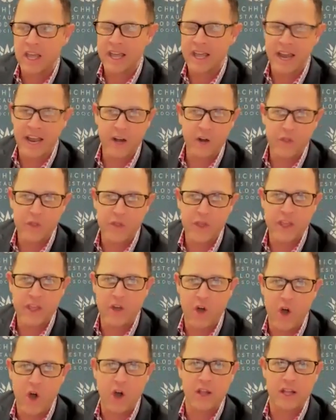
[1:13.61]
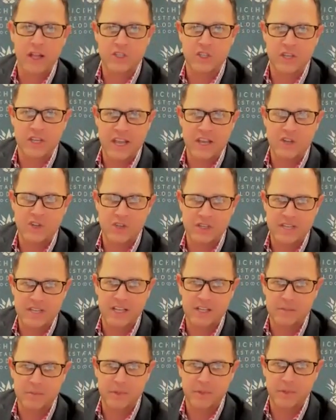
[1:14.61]
And I don't think all education
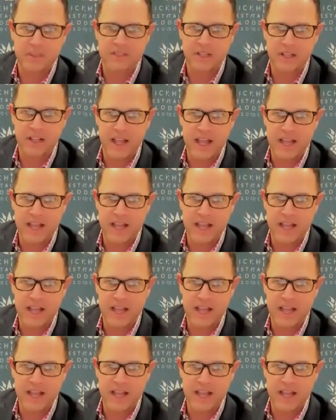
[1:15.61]
takes place in the